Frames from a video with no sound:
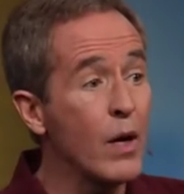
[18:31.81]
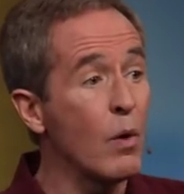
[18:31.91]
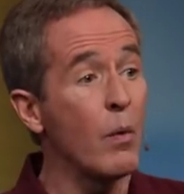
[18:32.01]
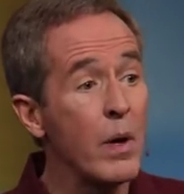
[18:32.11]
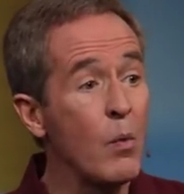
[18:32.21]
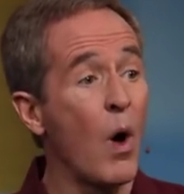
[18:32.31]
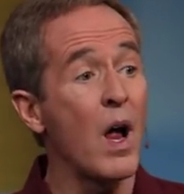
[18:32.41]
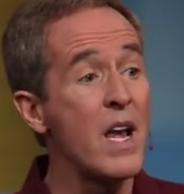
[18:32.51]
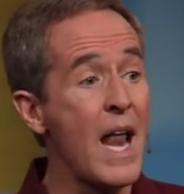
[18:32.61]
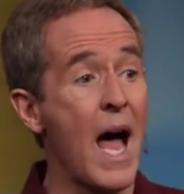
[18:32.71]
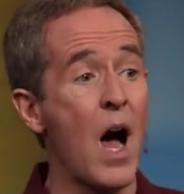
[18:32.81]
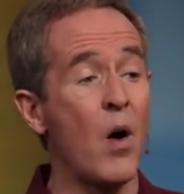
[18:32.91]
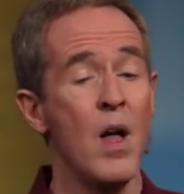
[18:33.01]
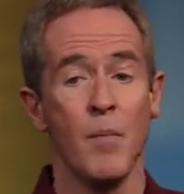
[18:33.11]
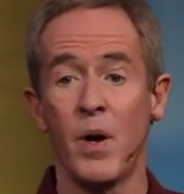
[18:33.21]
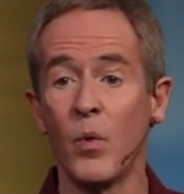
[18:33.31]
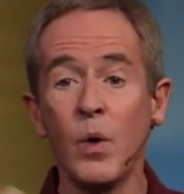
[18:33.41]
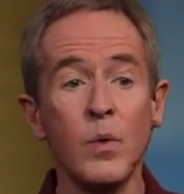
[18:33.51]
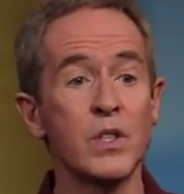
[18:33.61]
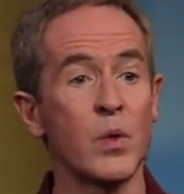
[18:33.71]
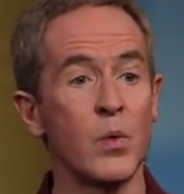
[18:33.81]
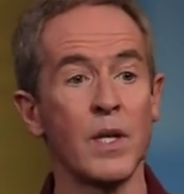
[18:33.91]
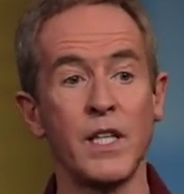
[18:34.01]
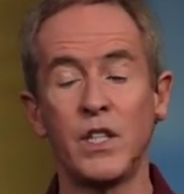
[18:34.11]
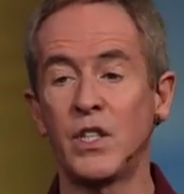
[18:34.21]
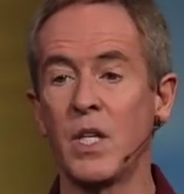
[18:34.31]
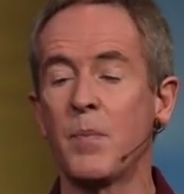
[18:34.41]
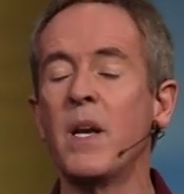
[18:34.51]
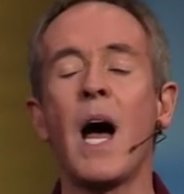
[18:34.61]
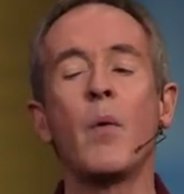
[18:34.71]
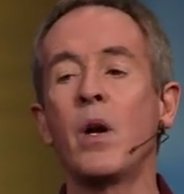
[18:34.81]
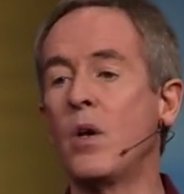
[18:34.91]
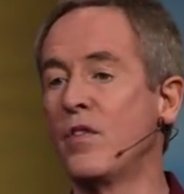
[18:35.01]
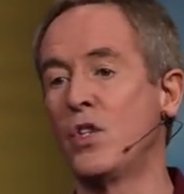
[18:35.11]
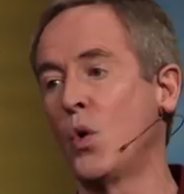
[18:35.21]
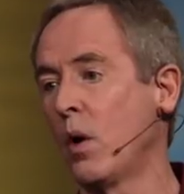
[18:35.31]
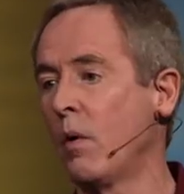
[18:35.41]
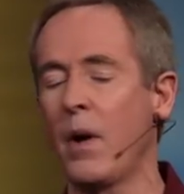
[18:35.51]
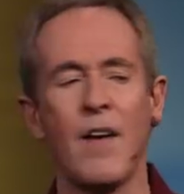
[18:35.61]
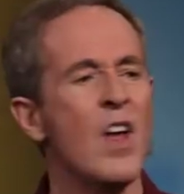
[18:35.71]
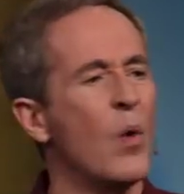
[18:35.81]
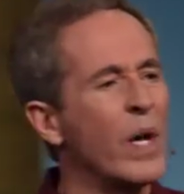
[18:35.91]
what we want now, but it ruins the relationship, and now we don't even enjoy what we have. We